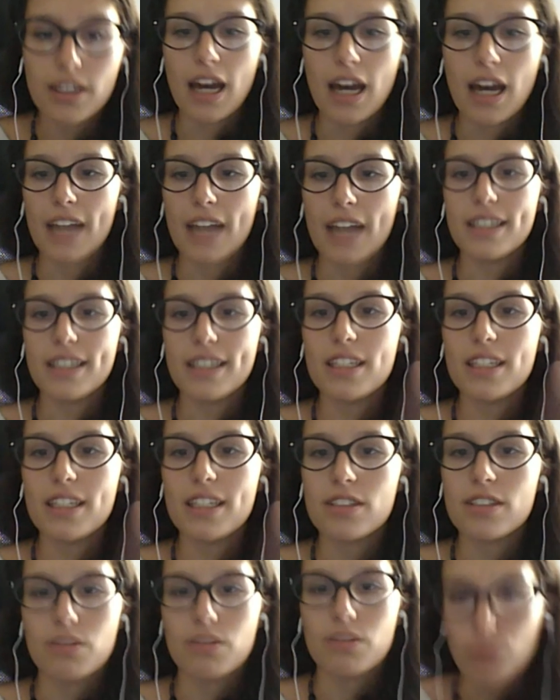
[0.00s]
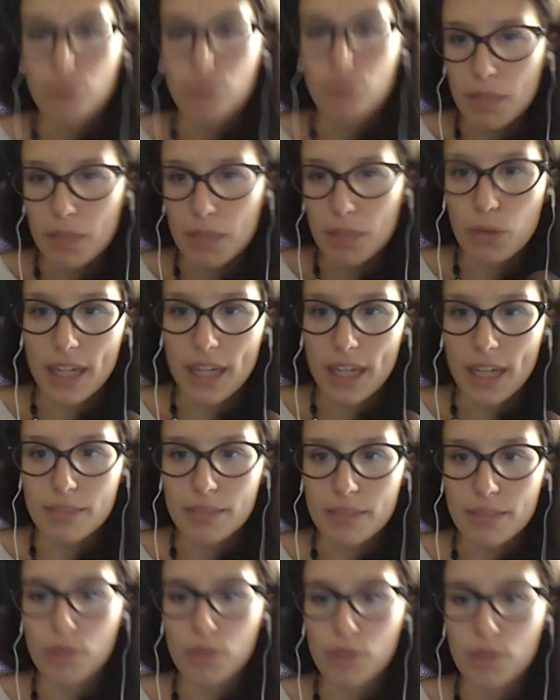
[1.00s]
Heidi, is for me
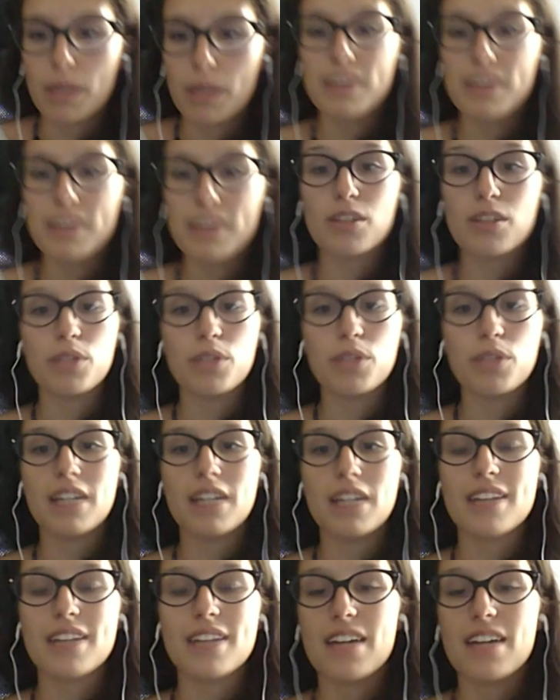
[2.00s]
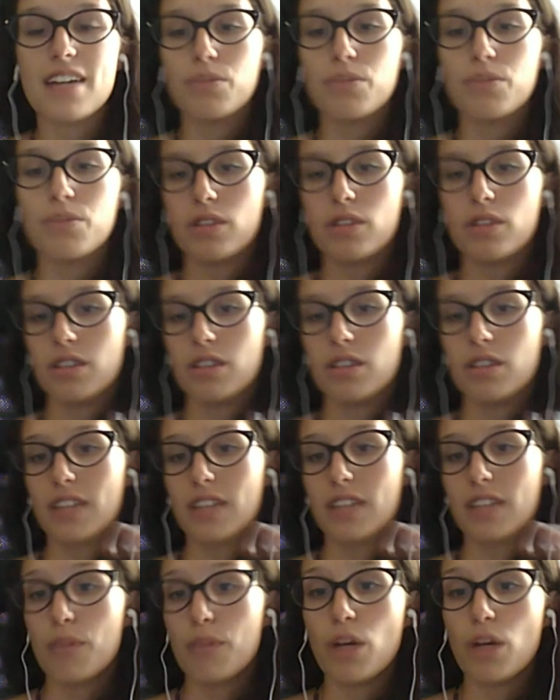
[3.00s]
red, but maybe someone else with his
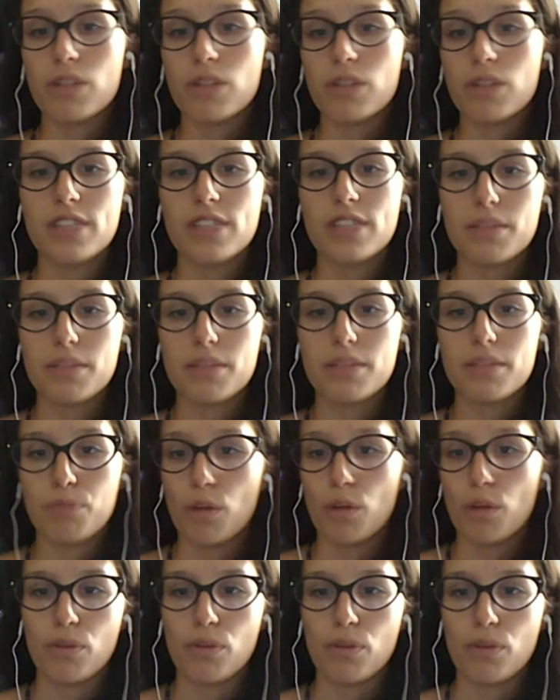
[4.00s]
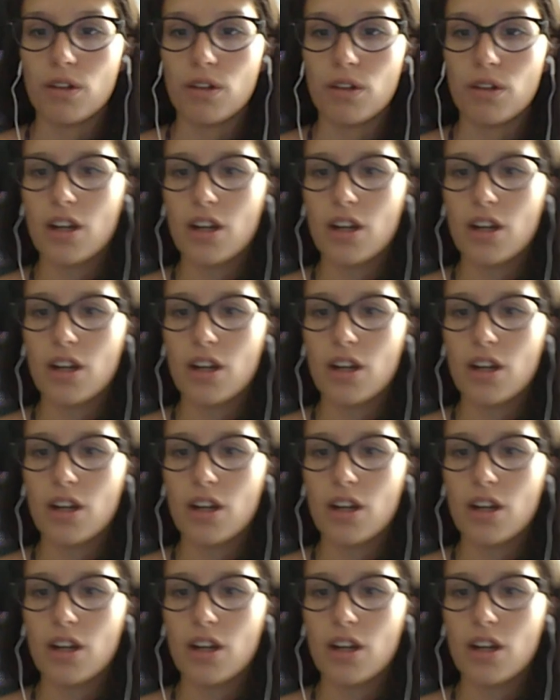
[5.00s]
camera will see it purple,